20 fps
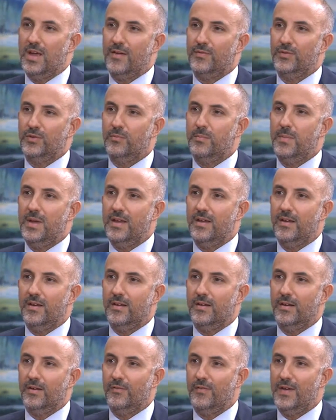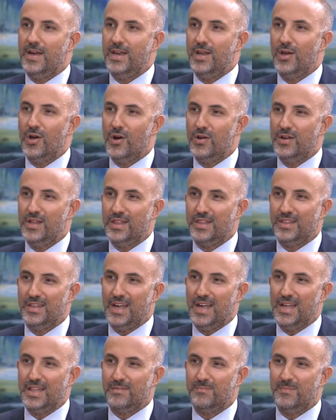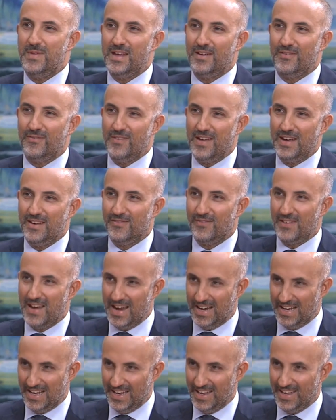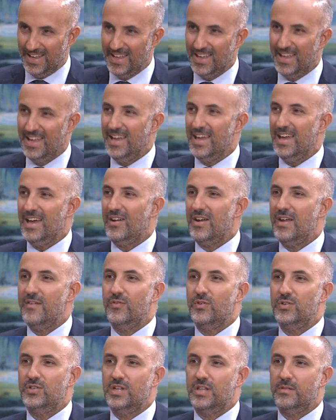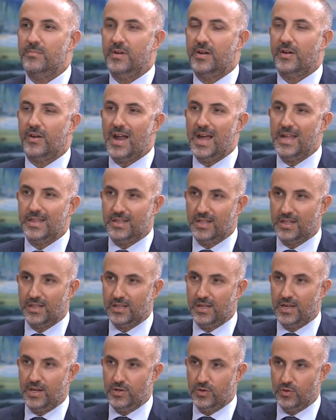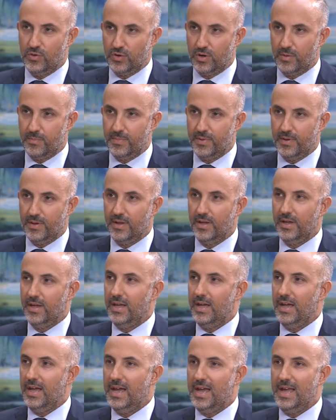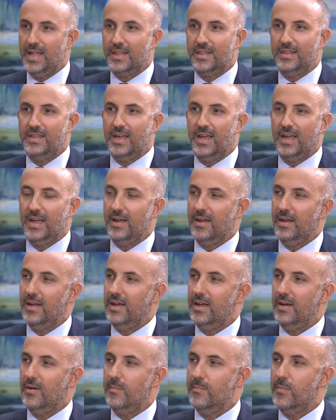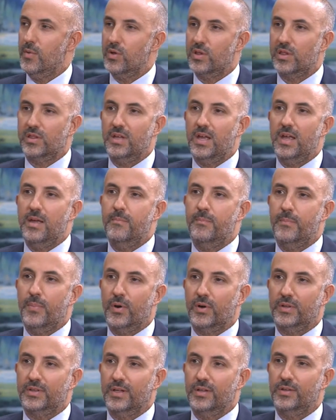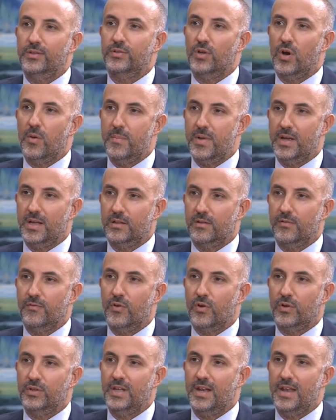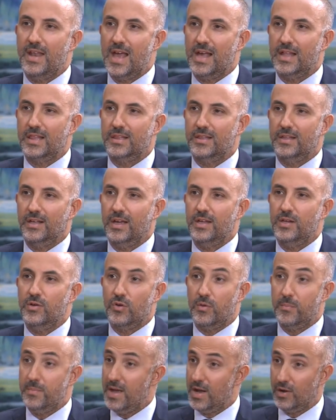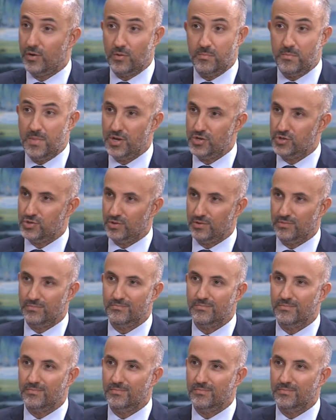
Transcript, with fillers: have to be very honest and speak very frankly. The refugee crisis in Europe uh, has the uh, most important topics for the next uh, European Commission,